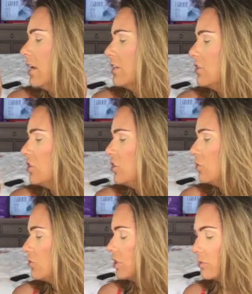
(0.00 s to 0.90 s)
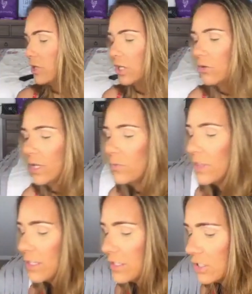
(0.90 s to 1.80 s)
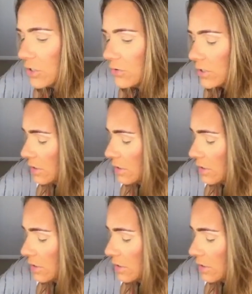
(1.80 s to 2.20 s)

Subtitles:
Astute. We're gonna go in with Astute.